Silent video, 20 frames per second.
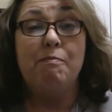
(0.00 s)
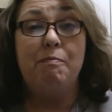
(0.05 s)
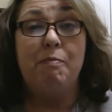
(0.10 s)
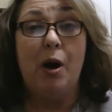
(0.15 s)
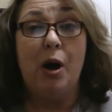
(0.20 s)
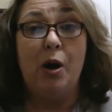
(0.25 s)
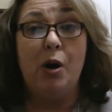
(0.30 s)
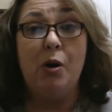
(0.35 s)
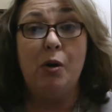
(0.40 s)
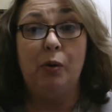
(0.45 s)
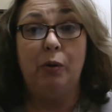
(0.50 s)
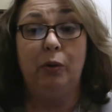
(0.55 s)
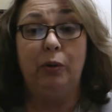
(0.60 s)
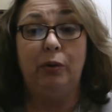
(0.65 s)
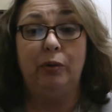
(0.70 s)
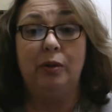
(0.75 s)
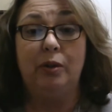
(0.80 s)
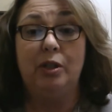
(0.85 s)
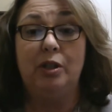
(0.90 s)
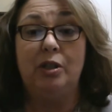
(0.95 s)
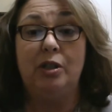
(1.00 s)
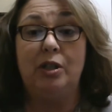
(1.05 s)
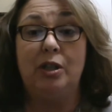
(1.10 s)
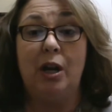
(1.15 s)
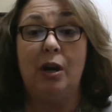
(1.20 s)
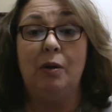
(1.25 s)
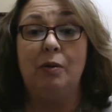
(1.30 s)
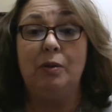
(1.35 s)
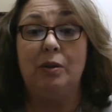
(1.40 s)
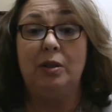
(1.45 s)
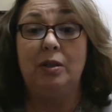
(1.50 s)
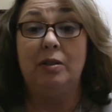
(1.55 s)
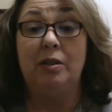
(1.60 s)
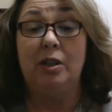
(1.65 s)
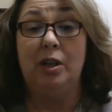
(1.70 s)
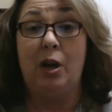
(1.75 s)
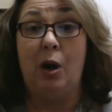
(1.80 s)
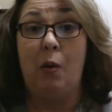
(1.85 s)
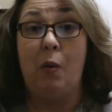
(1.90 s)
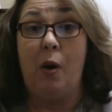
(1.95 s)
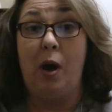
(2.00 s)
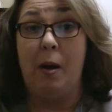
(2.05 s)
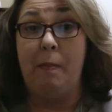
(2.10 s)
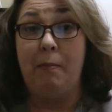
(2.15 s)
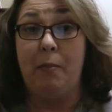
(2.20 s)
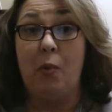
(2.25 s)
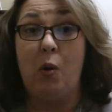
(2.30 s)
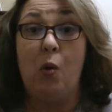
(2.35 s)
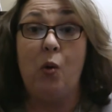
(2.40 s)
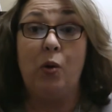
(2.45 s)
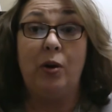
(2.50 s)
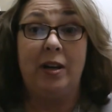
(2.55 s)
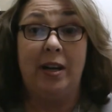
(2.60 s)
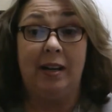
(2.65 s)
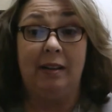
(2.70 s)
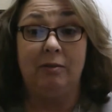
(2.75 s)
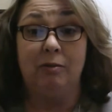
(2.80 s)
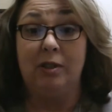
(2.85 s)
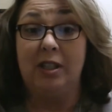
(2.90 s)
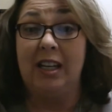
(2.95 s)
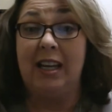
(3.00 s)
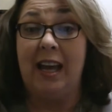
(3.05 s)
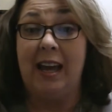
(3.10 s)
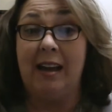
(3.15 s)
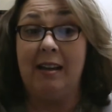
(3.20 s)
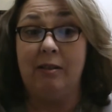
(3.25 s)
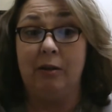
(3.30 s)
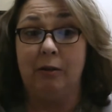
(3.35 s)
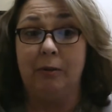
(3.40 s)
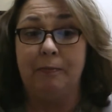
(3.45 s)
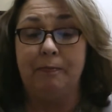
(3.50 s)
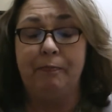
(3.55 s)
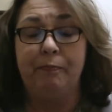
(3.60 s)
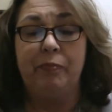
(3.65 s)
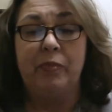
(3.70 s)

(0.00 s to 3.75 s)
both don't go up or down together.